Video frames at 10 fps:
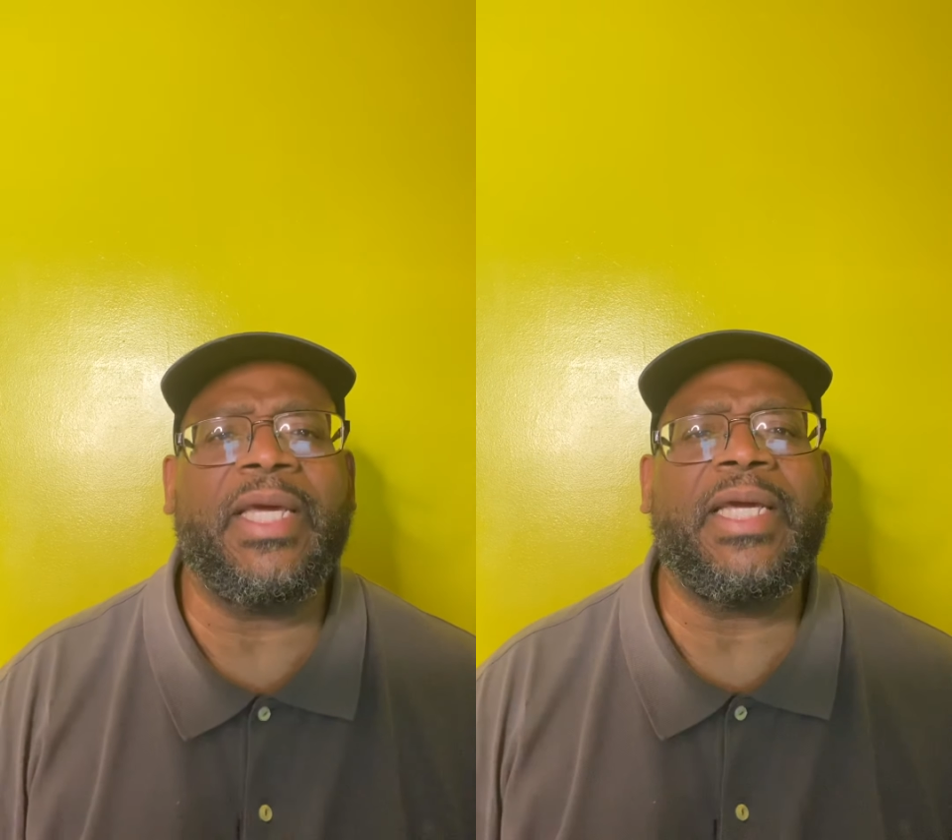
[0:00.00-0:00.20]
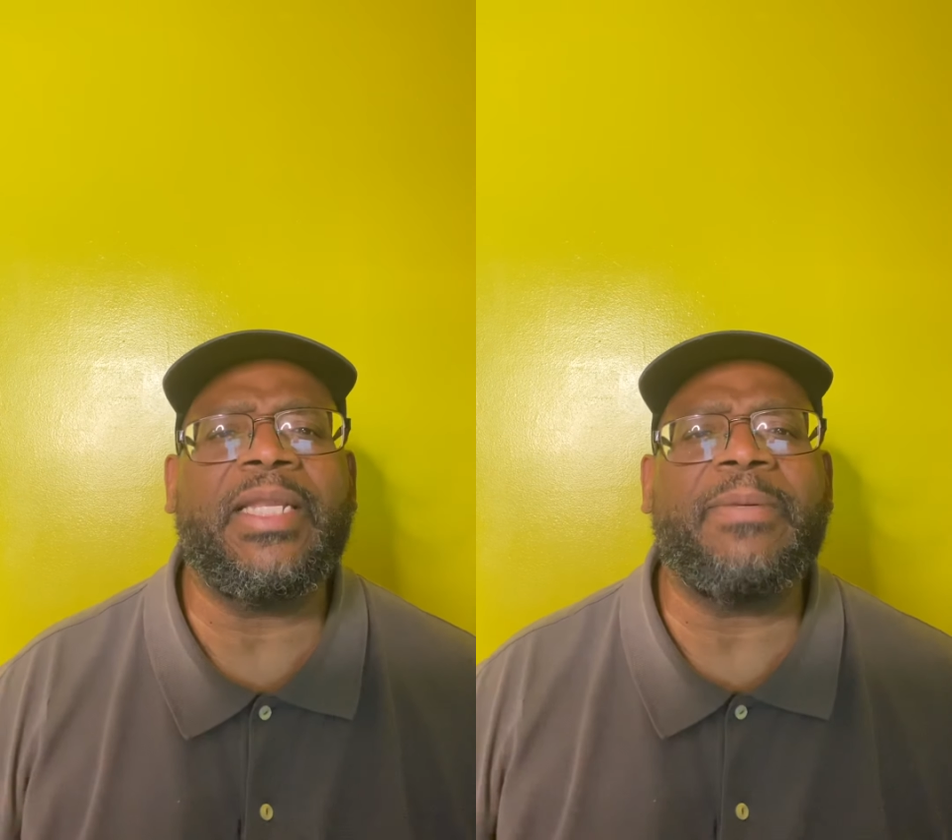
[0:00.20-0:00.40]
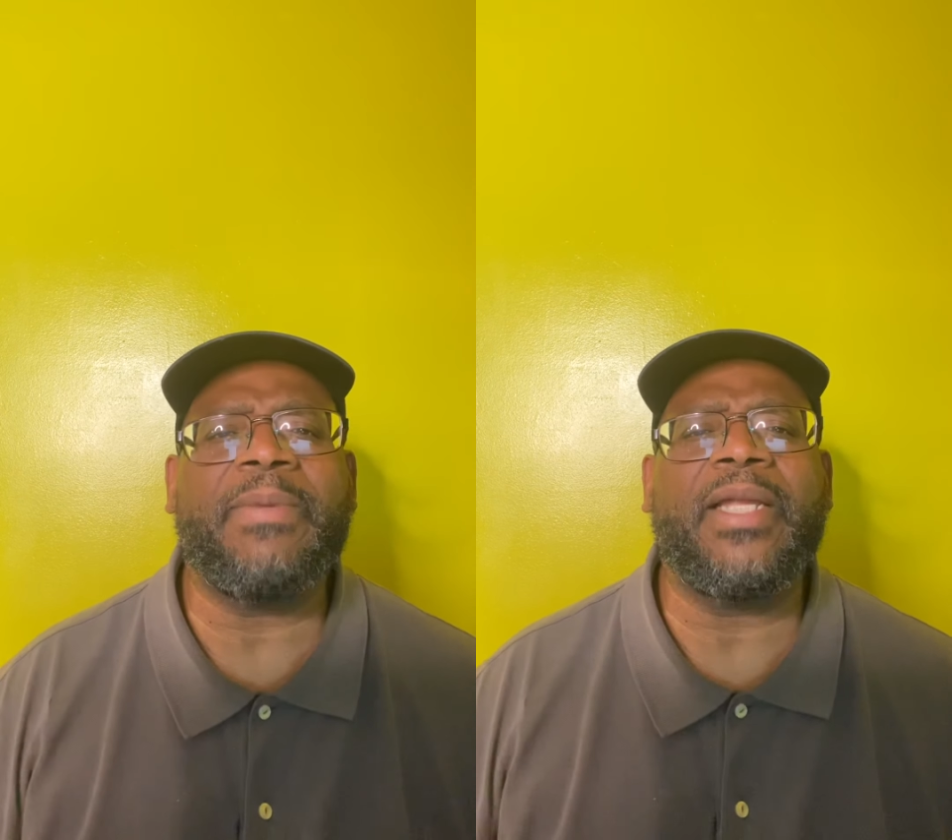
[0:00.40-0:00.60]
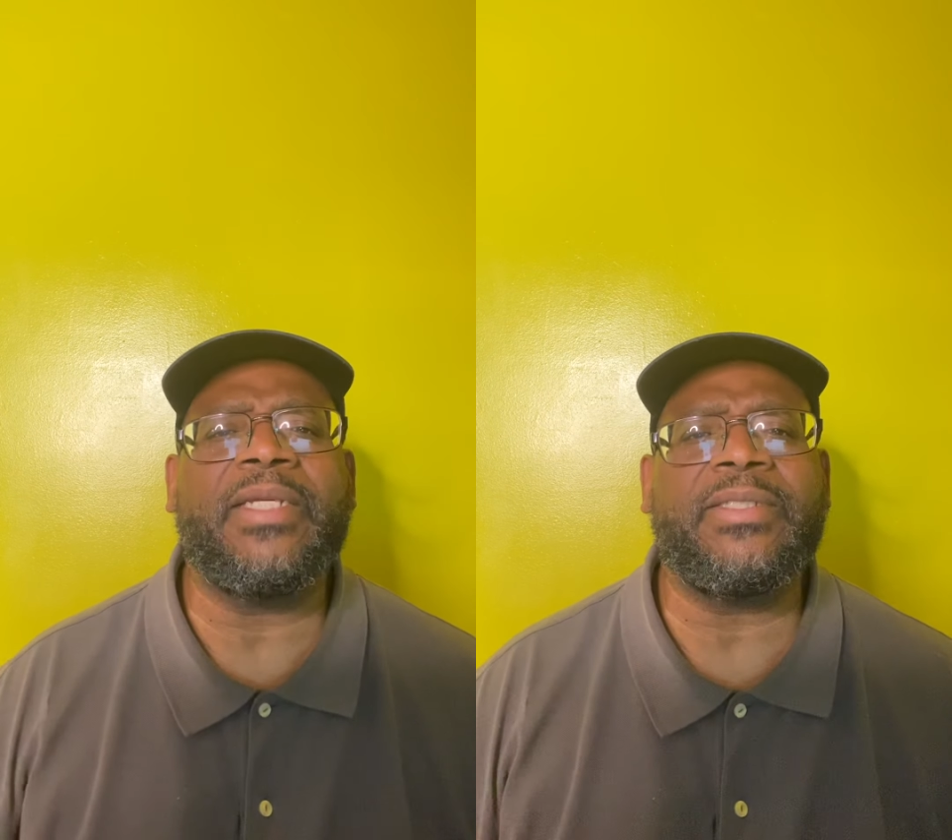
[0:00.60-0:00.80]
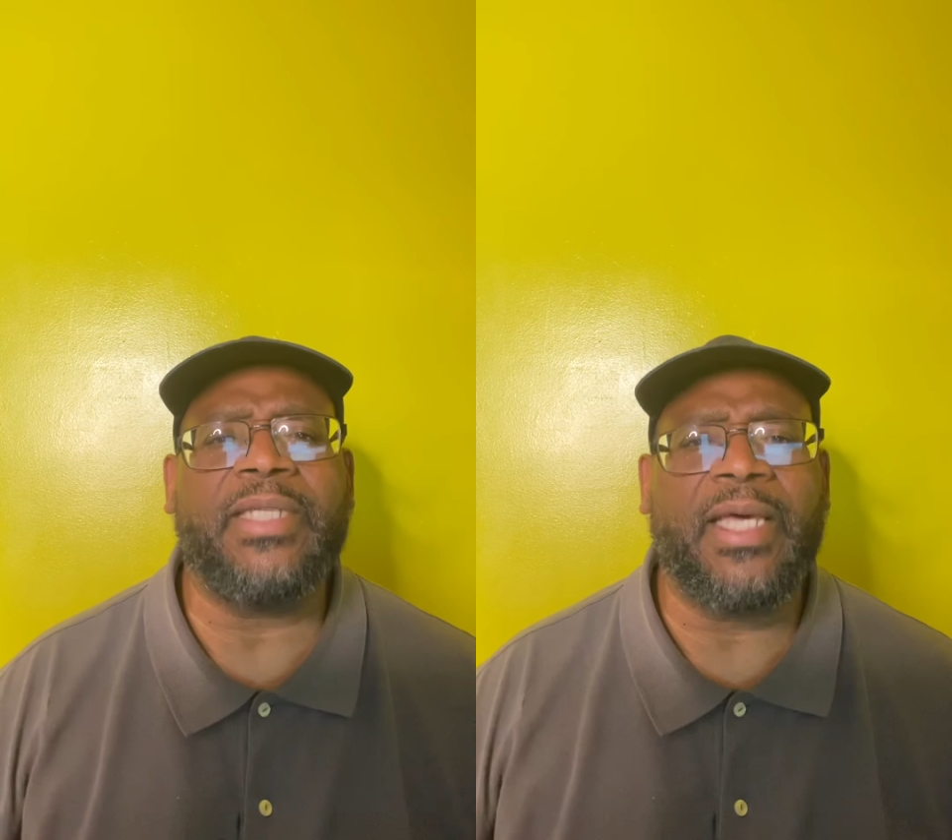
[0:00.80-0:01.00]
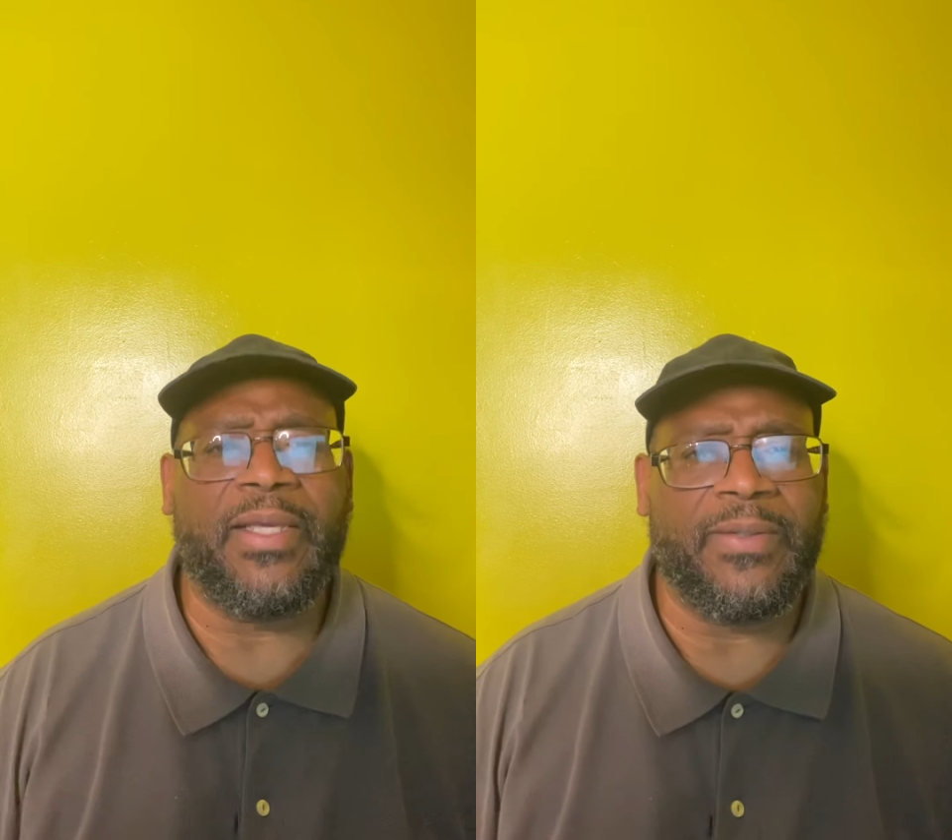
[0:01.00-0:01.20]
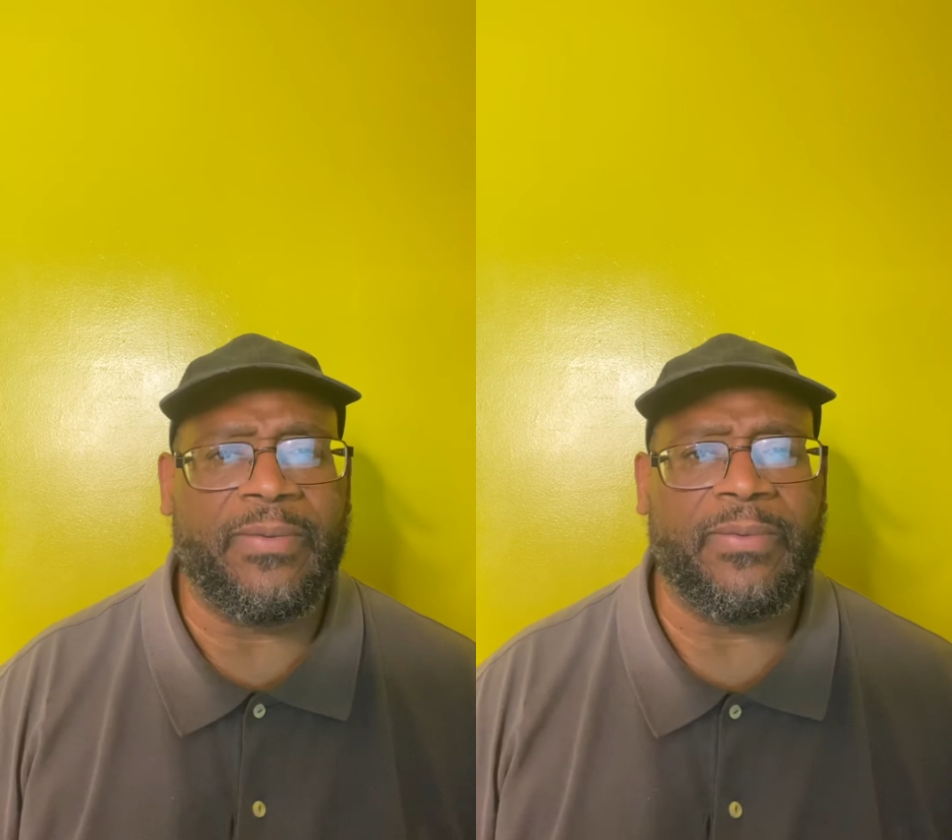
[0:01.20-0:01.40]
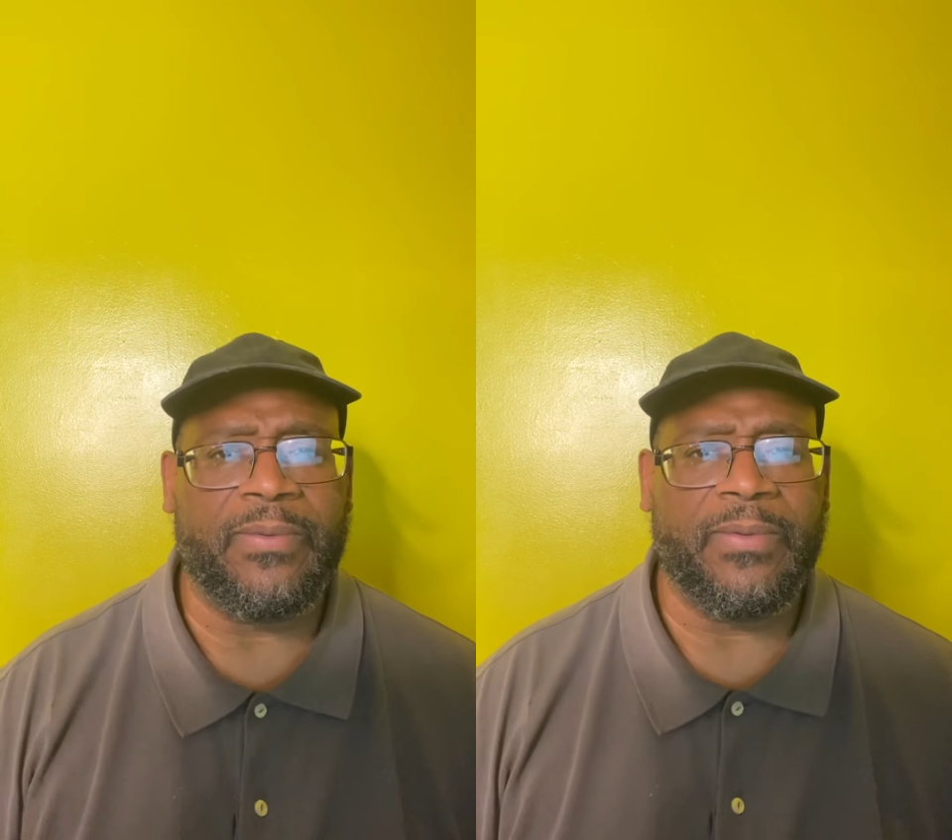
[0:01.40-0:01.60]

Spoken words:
anybody tell you